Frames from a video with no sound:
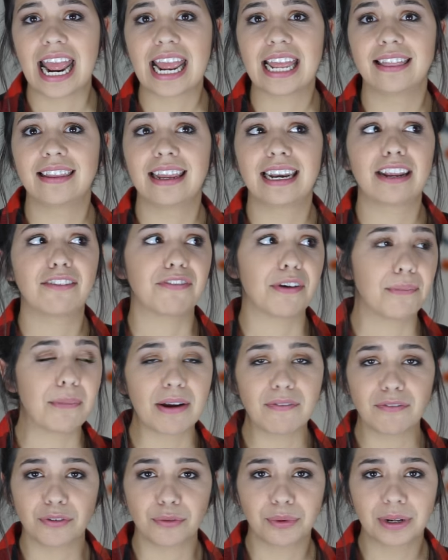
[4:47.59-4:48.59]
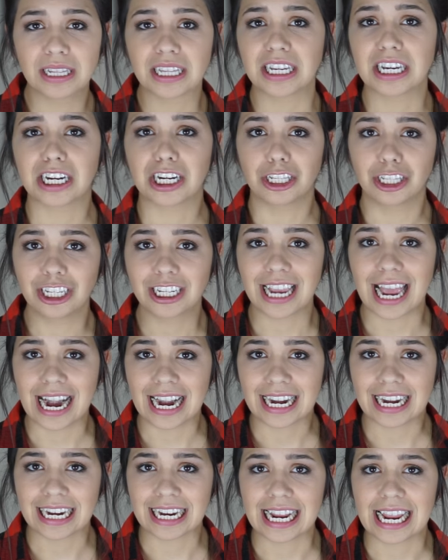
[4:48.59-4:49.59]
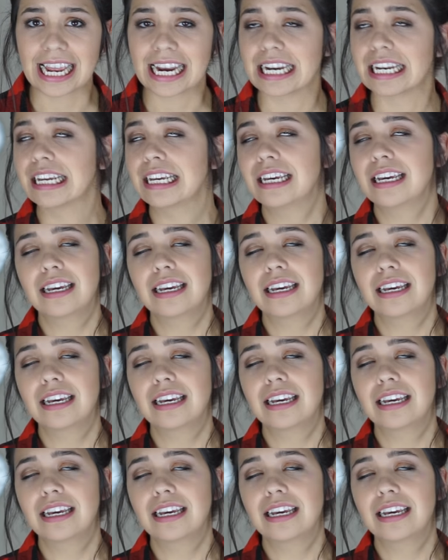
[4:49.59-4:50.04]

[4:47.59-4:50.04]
and then if I'm ever really going to look at it again,